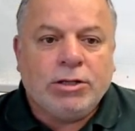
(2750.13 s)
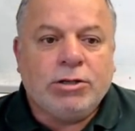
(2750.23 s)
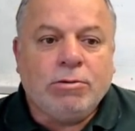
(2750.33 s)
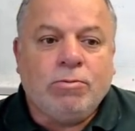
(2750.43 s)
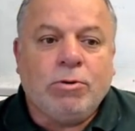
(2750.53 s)

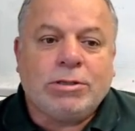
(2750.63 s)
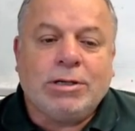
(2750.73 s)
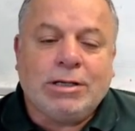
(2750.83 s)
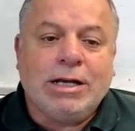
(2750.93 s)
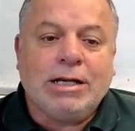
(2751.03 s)
So what
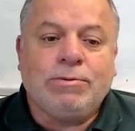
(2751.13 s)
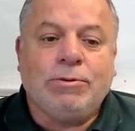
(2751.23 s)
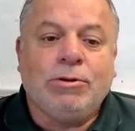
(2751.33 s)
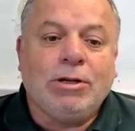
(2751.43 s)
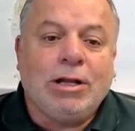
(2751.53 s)
success
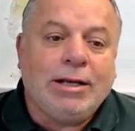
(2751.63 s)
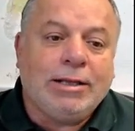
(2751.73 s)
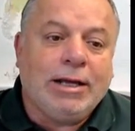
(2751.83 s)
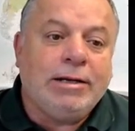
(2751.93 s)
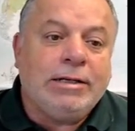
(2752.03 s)
would look
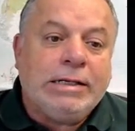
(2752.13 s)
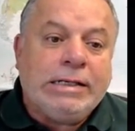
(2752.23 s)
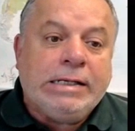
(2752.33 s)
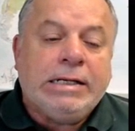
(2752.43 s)
like then,